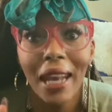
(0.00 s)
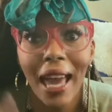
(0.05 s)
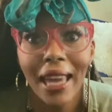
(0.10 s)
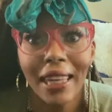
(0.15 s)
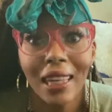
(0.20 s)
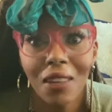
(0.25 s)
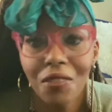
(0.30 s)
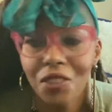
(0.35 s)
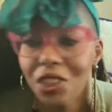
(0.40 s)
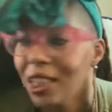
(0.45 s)
I
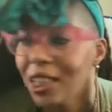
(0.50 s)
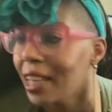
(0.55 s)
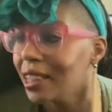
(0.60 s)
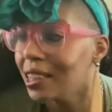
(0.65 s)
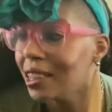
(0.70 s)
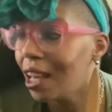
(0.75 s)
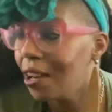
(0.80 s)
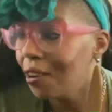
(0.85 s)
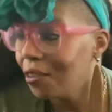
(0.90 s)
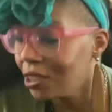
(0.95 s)
give shouts
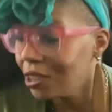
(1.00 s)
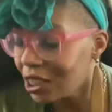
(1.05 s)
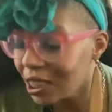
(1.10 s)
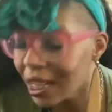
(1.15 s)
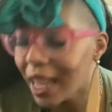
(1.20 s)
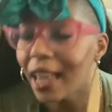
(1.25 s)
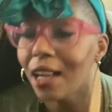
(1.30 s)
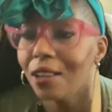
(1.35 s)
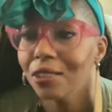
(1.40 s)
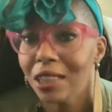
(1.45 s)
out
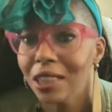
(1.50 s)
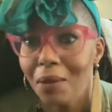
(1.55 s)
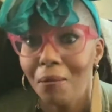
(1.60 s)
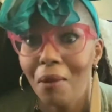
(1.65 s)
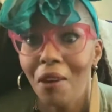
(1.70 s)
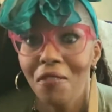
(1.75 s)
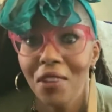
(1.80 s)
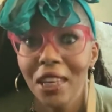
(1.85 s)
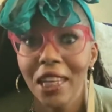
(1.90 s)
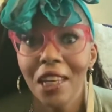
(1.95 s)
shout outs in
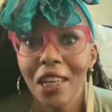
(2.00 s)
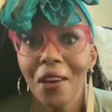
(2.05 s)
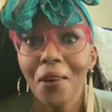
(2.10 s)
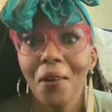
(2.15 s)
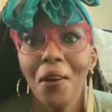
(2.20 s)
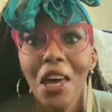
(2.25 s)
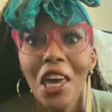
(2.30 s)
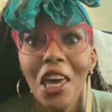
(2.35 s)
my video